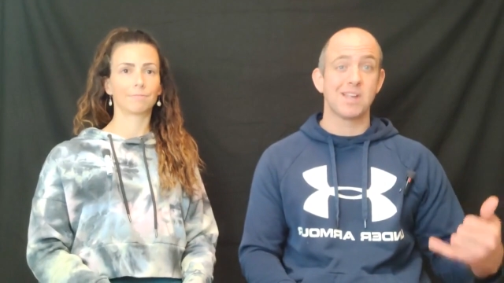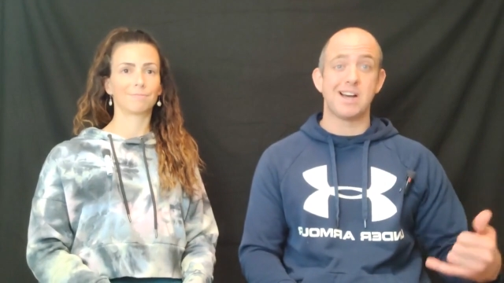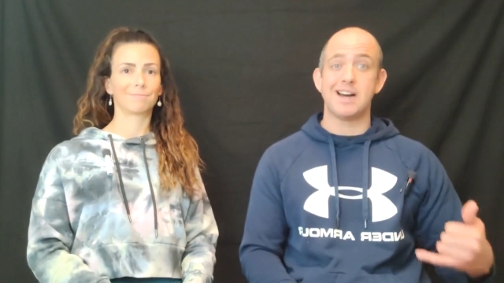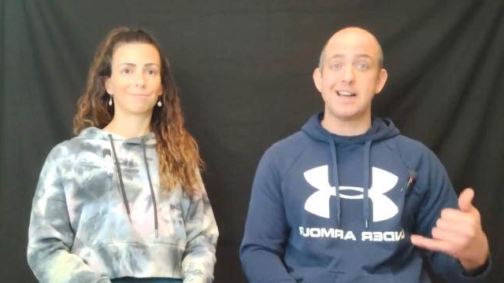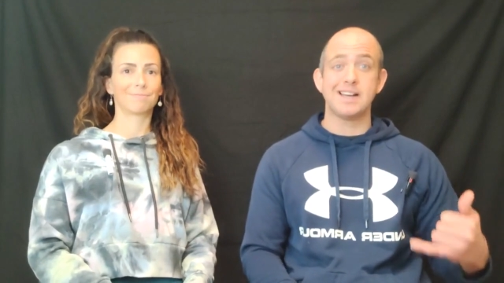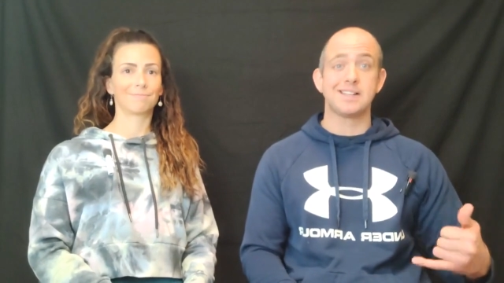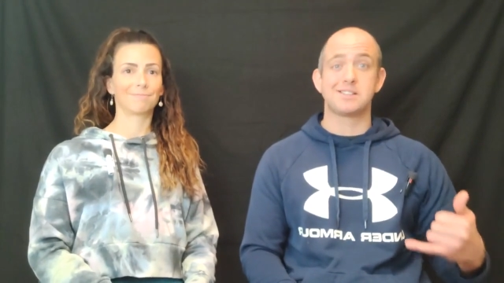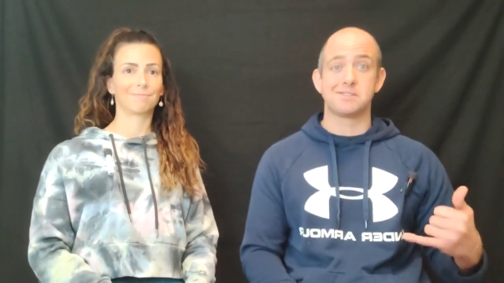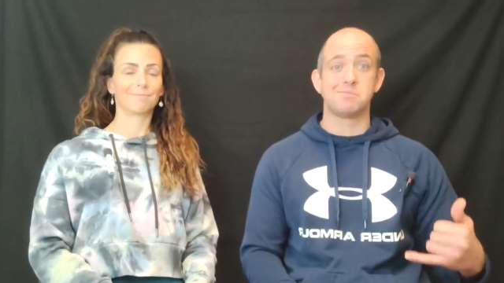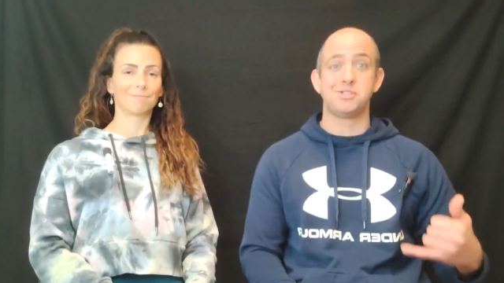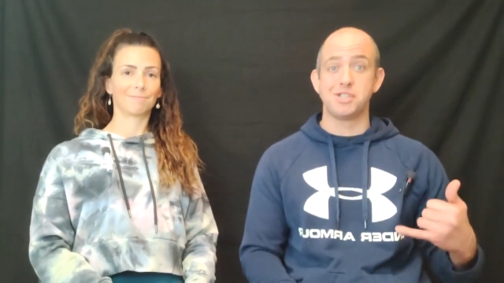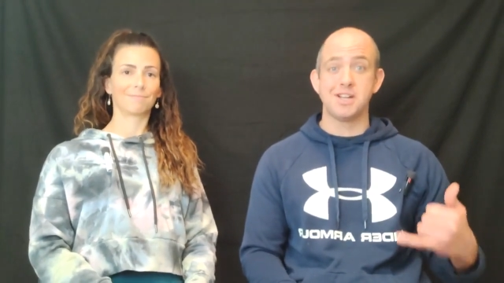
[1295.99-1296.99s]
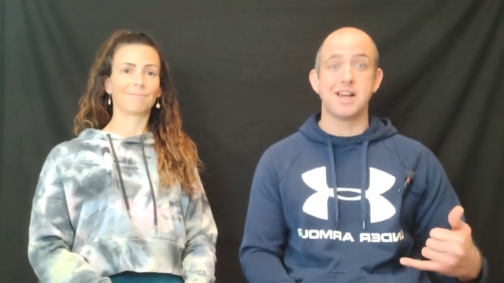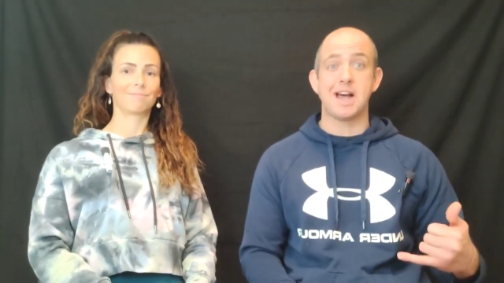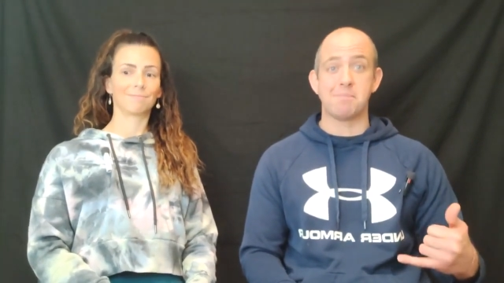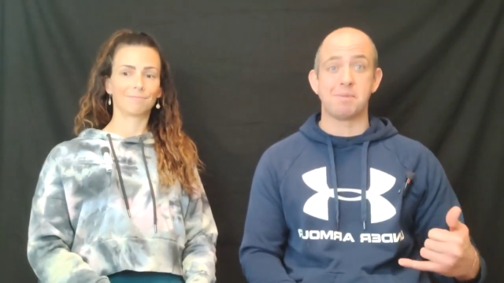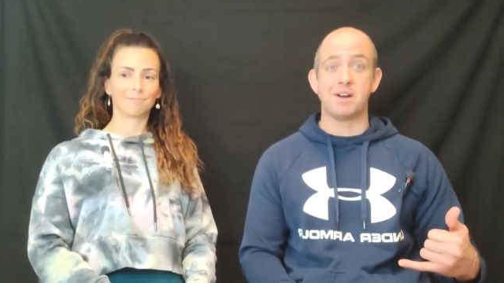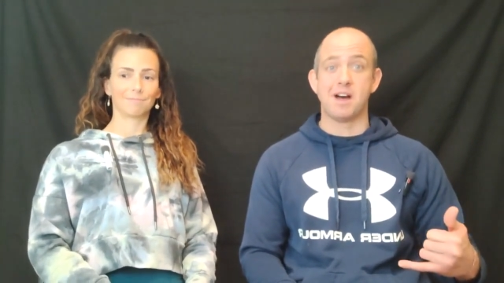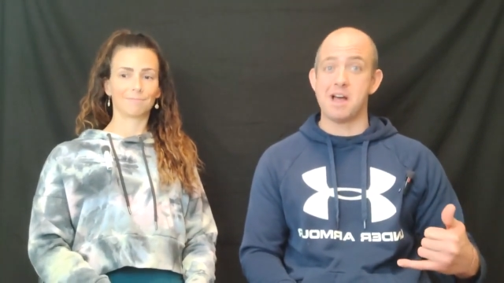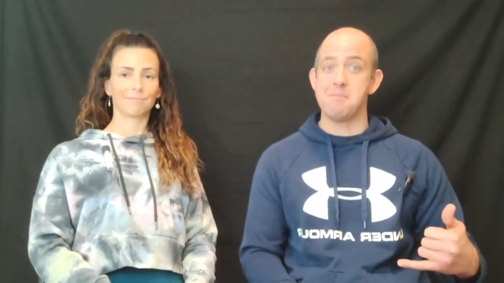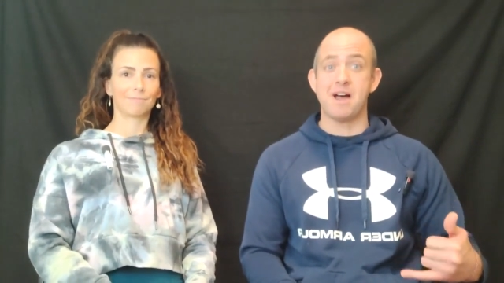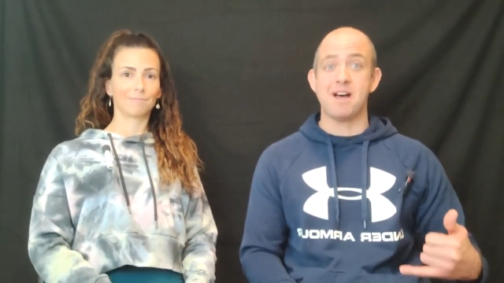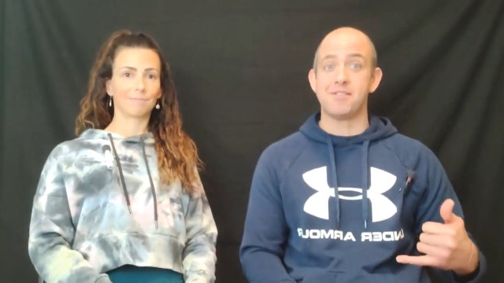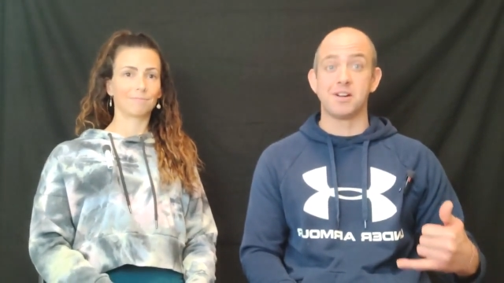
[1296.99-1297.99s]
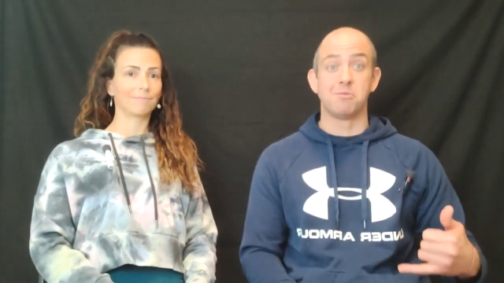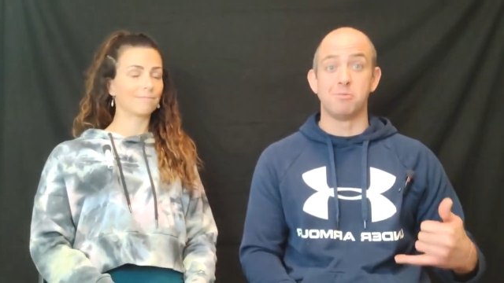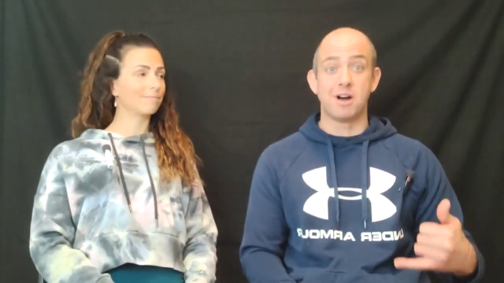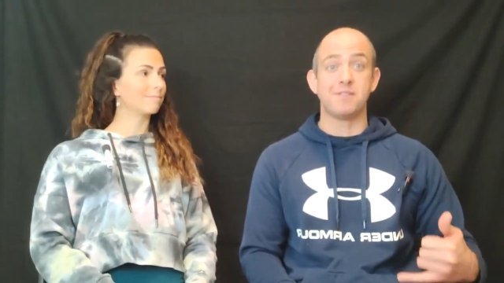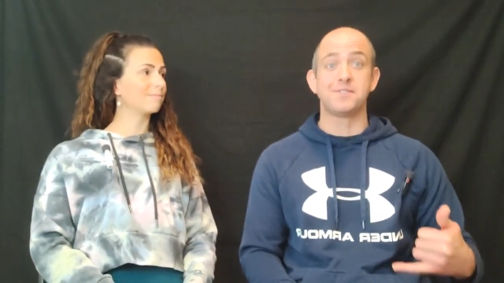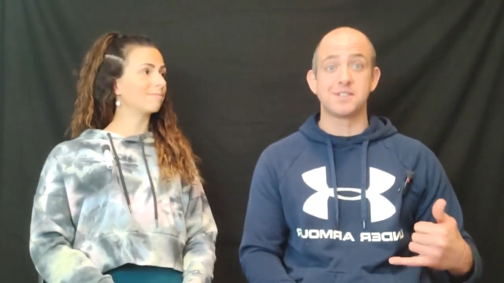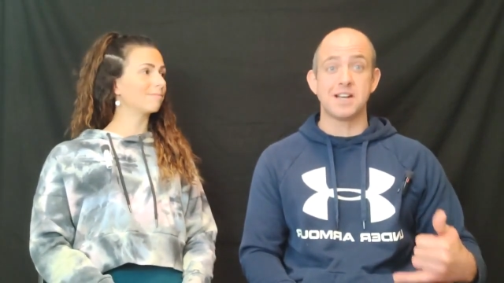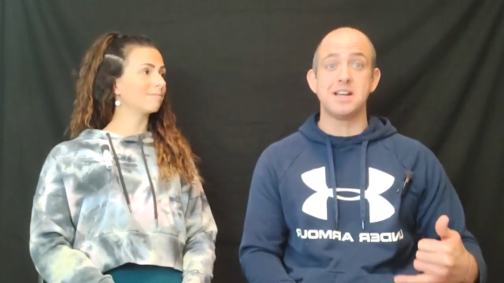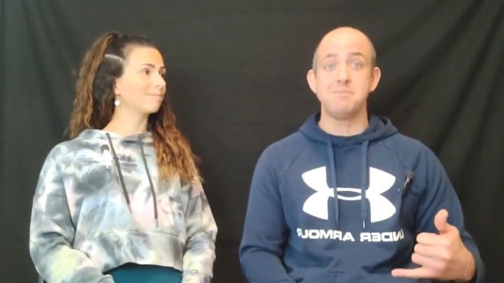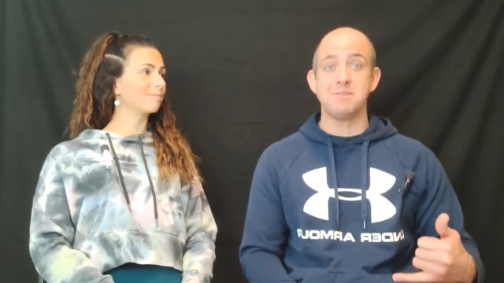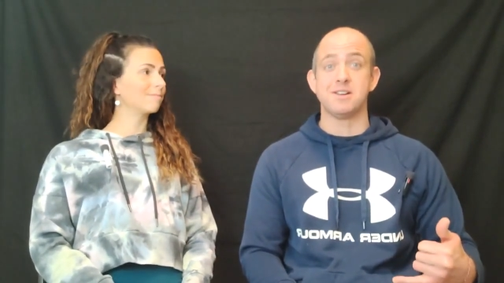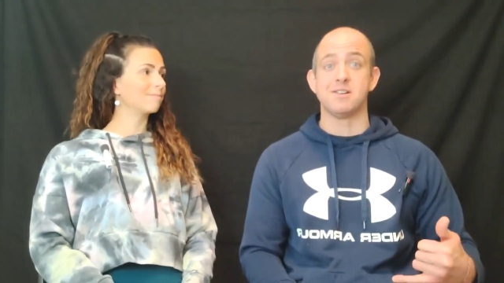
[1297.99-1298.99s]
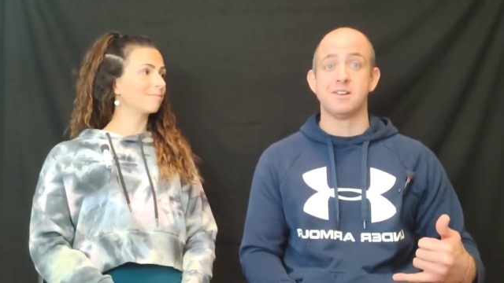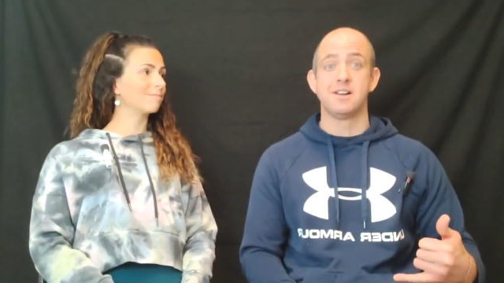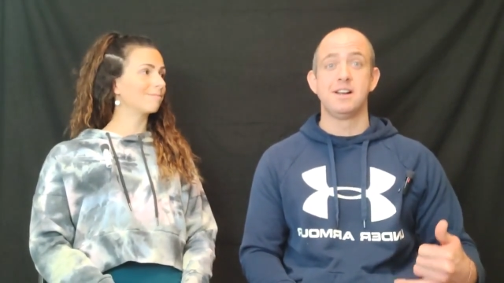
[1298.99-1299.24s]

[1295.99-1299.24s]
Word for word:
Speaker 1: I had some shit happen. I'm having a rough time here."